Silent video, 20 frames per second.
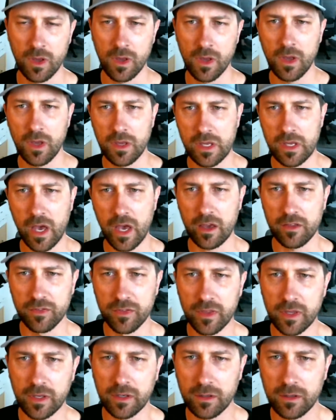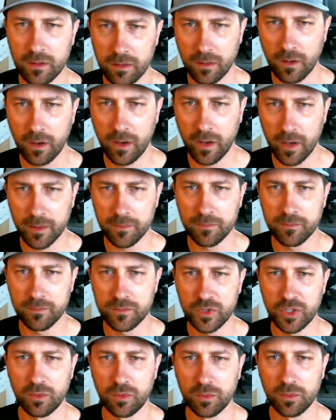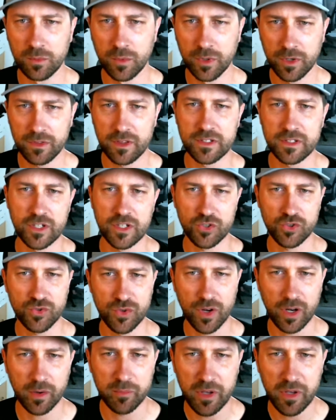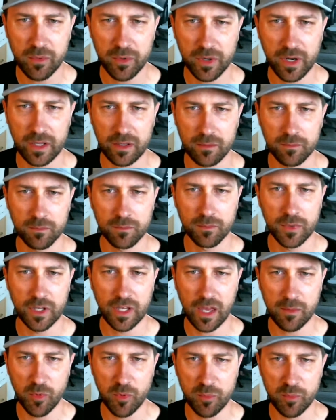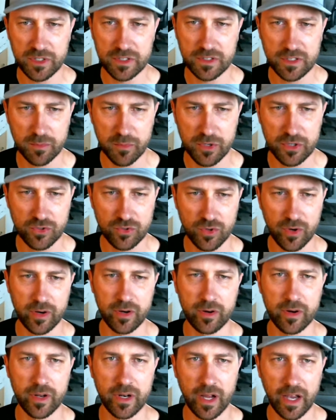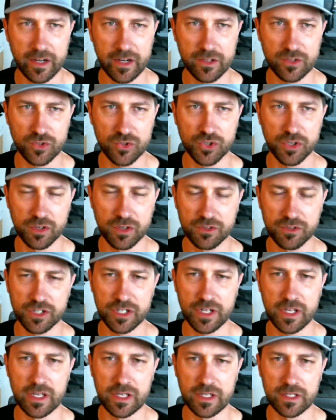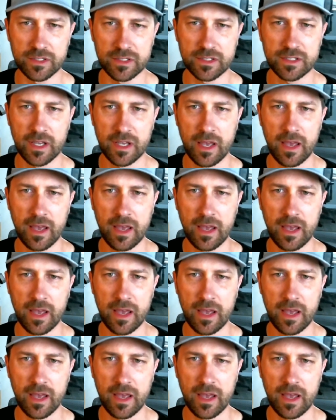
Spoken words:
Yeah, I think one of the things that struck me when I became a business administrator at High Desert Church is,